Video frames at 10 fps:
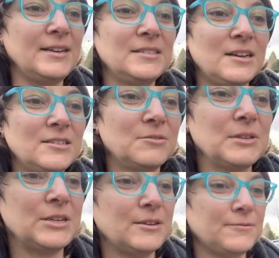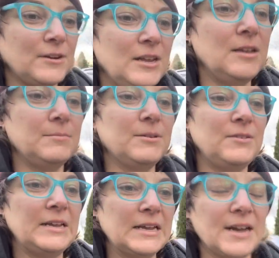And it's also really good for him. If
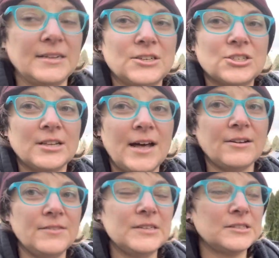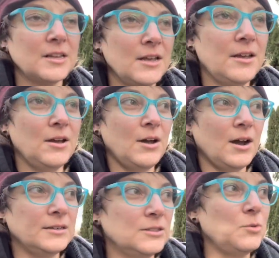he can kind of chill out on this,
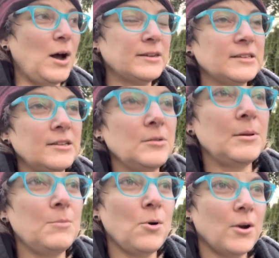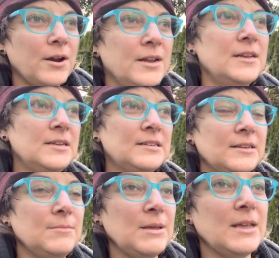on his walks a little bit more, he's
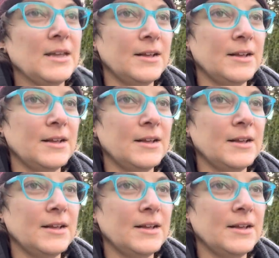going to be